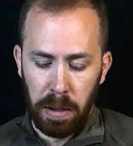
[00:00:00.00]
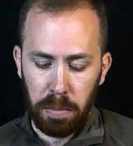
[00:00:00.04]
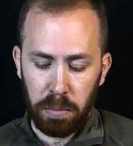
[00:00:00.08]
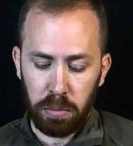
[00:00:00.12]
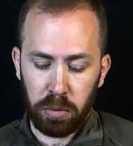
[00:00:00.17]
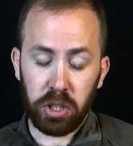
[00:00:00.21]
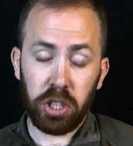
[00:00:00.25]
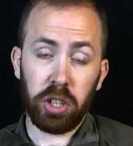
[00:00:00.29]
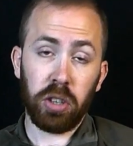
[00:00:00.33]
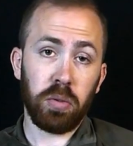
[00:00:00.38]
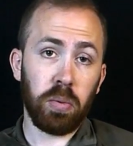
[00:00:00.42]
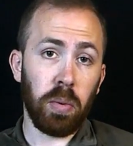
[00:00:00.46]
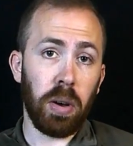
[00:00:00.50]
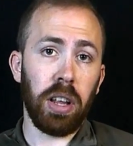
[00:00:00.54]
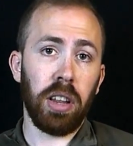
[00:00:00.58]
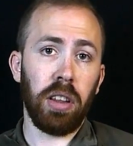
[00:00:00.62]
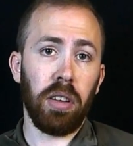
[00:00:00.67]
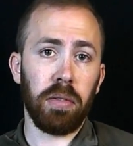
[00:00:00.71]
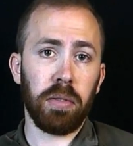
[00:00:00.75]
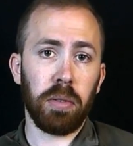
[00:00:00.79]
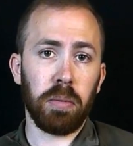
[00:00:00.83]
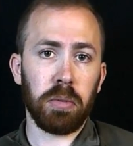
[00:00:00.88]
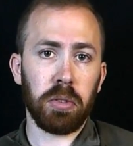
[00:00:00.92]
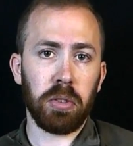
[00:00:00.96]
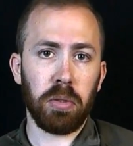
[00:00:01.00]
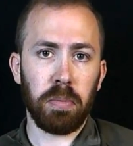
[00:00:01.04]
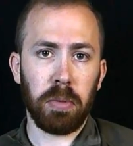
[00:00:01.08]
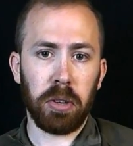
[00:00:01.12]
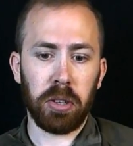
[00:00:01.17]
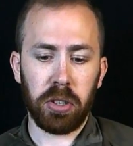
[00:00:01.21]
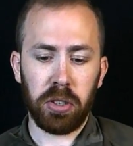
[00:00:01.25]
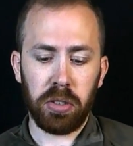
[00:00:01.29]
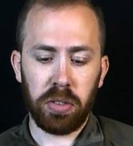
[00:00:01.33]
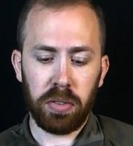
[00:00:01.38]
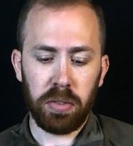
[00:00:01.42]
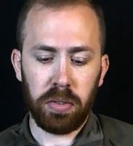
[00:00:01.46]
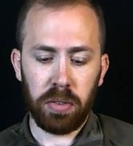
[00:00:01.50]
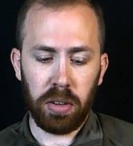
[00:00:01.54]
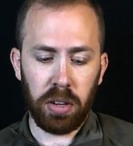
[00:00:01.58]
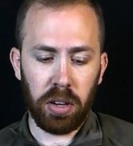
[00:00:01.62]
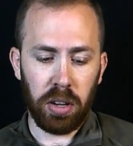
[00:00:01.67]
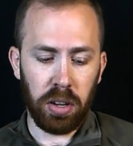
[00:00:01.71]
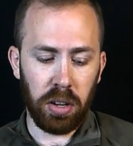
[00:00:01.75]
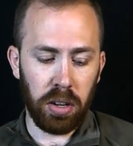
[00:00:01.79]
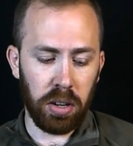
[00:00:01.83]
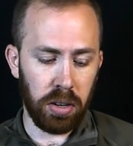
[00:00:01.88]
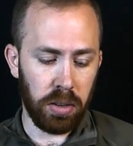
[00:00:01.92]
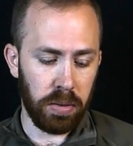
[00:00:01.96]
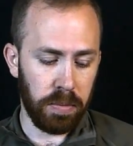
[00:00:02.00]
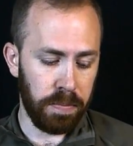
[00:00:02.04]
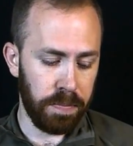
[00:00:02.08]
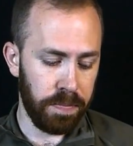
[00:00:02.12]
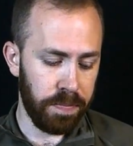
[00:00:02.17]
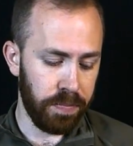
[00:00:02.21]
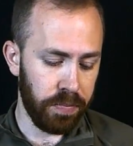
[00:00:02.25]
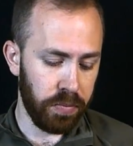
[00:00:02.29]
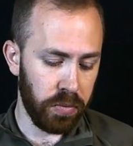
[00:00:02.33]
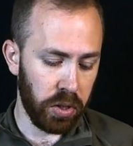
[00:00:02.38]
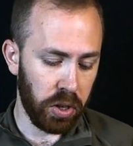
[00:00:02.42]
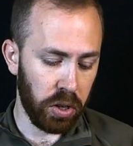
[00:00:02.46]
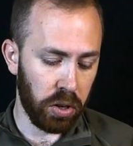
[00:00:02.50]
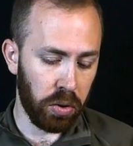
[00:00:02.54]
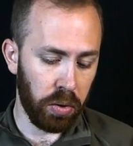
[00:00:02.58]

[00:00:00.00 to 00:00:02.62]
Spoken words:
which is why I love them so much. They're